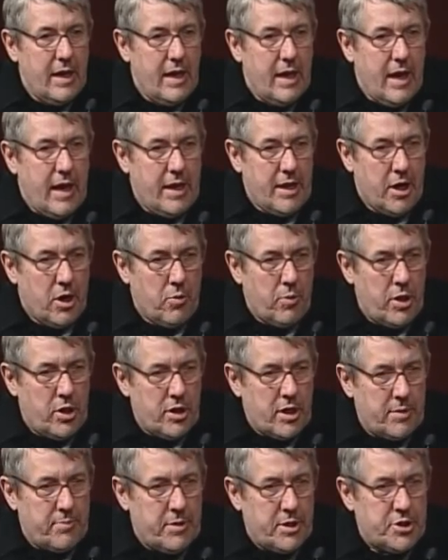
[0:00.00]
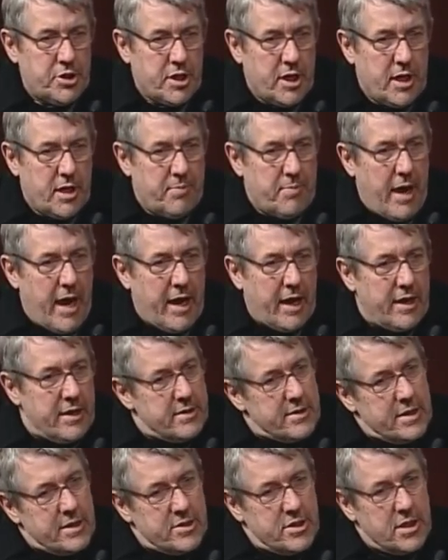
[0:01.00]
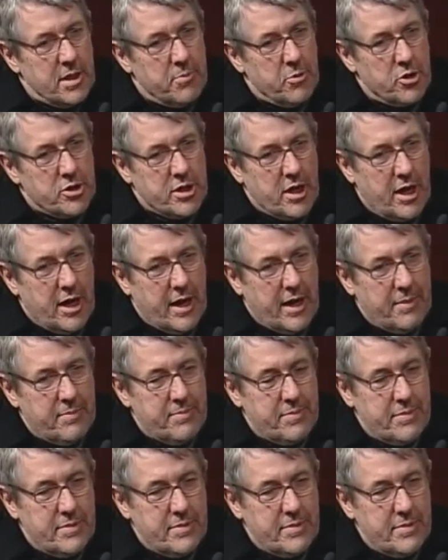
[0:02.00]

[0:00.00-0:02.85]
And here we look at Michigan back in similar time,